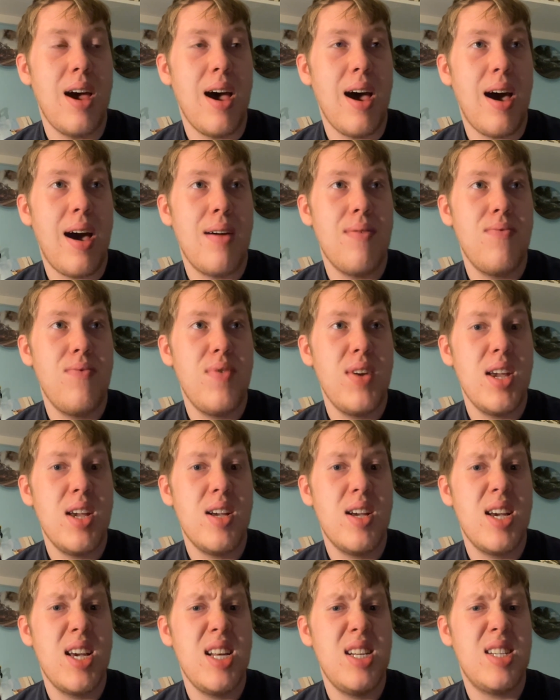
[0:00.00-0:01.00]
I
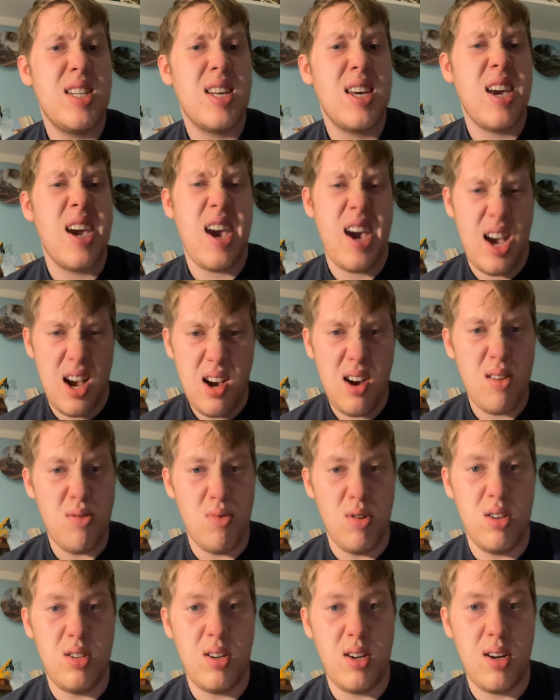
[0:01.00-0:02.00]
think his
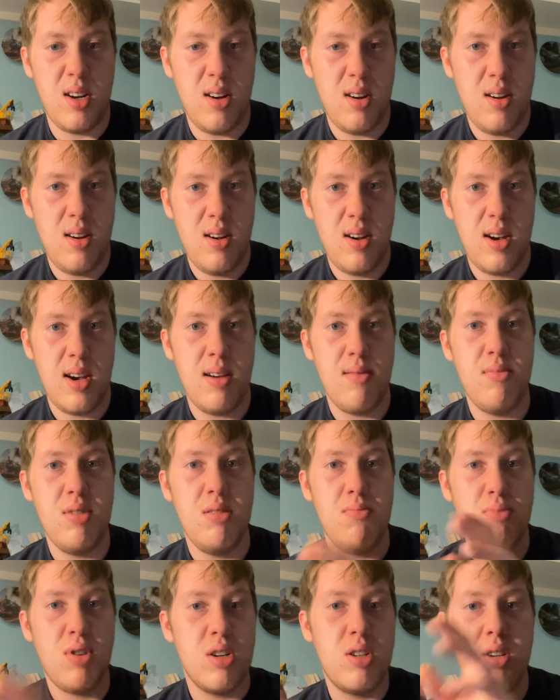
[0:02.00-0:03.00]
character. I
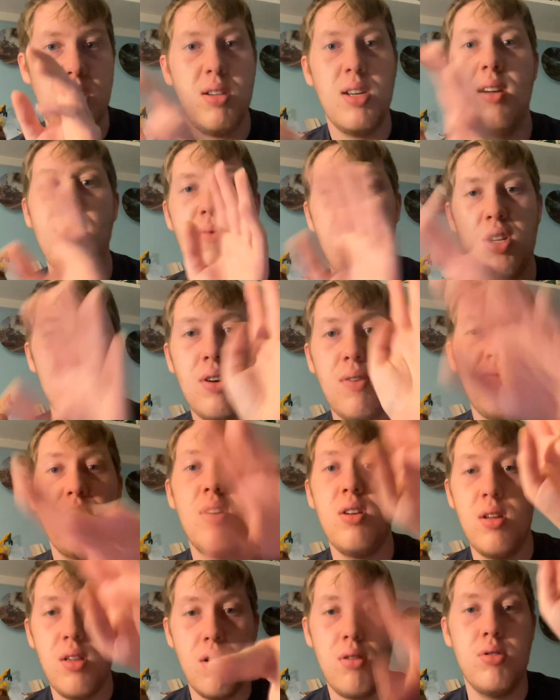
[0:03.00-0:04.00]
haven't watched the TV show for
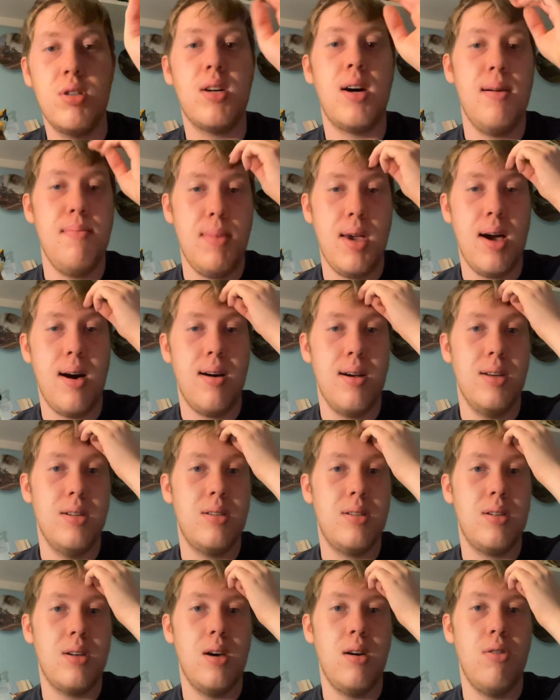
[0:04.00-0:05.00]
a long time, guys.
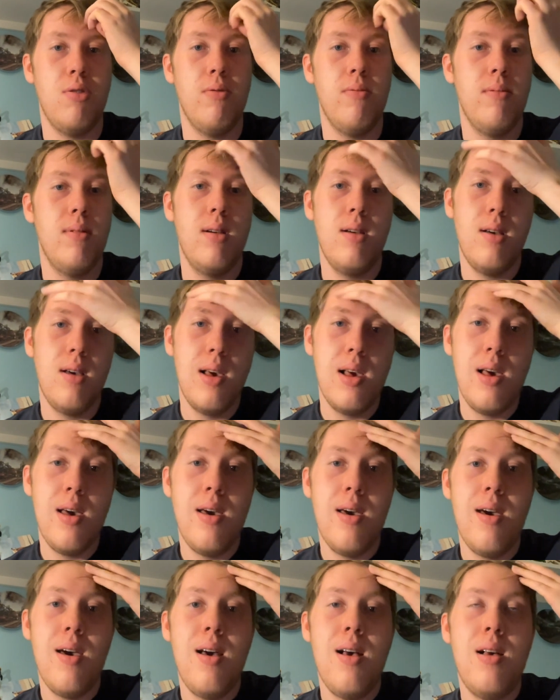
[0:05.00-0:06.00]
So
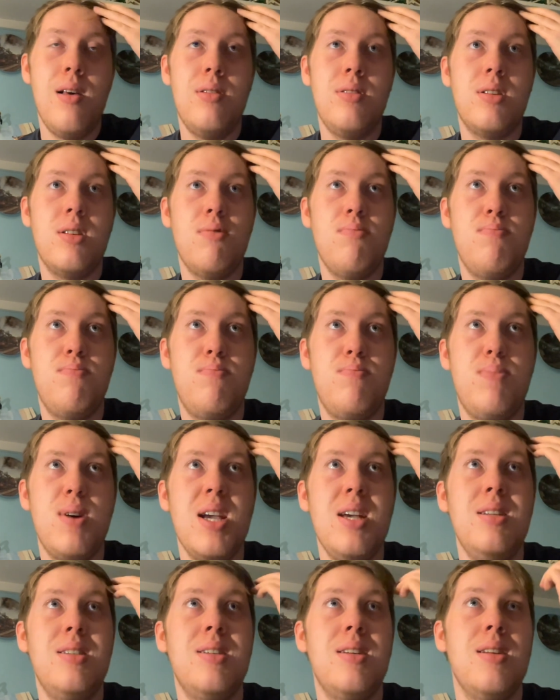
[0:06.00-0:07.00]

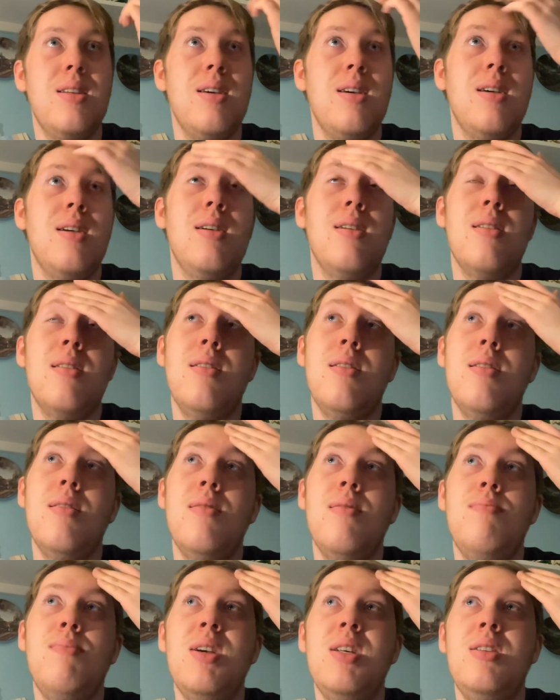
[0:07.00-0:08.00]
basically,
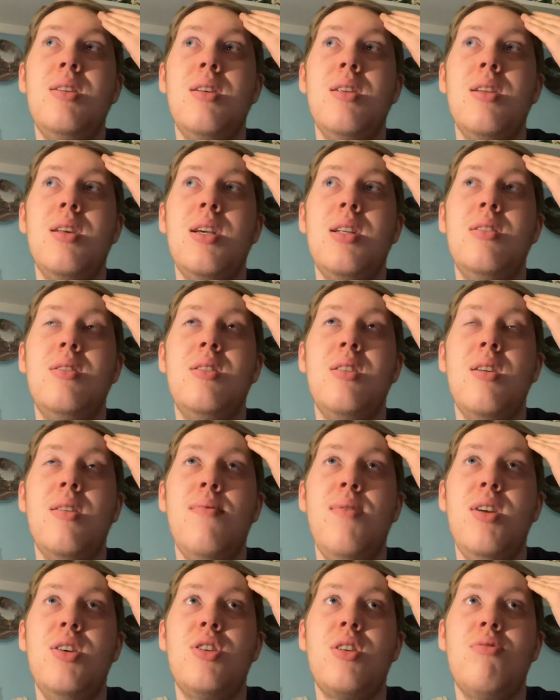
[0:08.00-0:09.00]
the
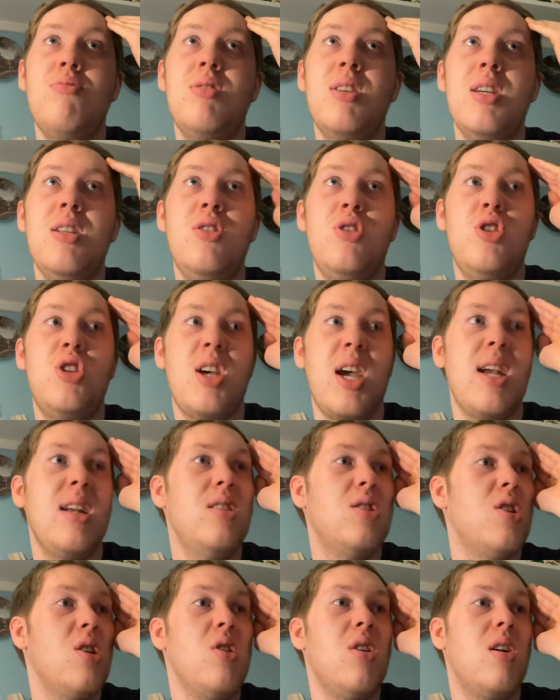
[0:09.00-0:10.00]
TV show did
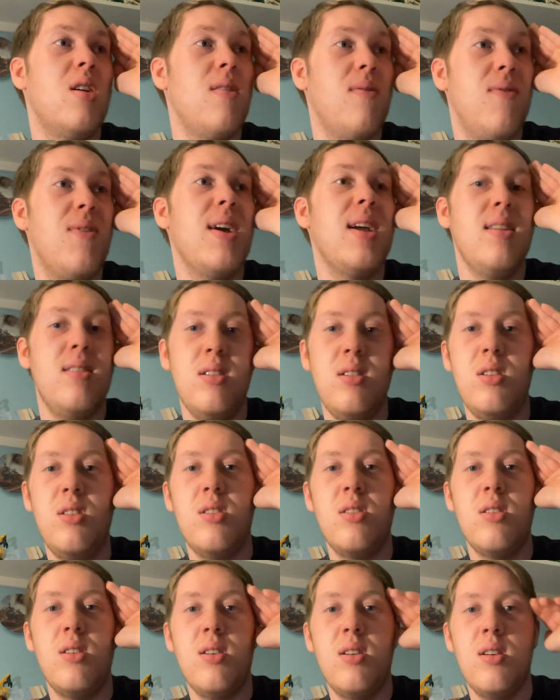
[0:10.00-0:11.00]
change a lot of
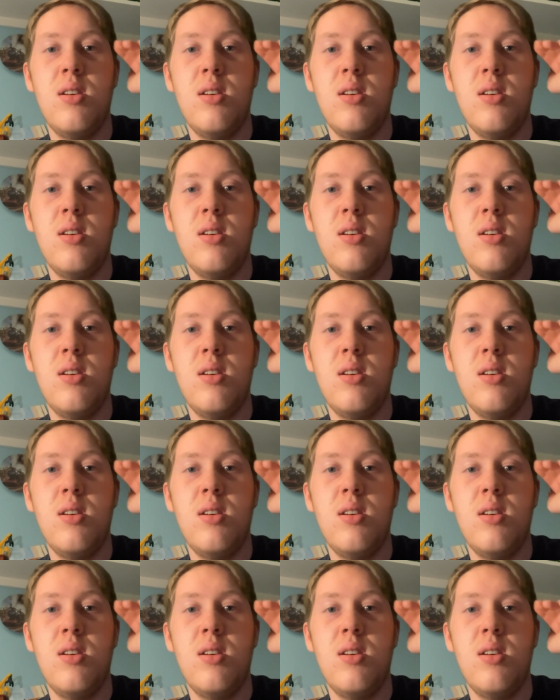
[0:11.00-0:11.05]
things.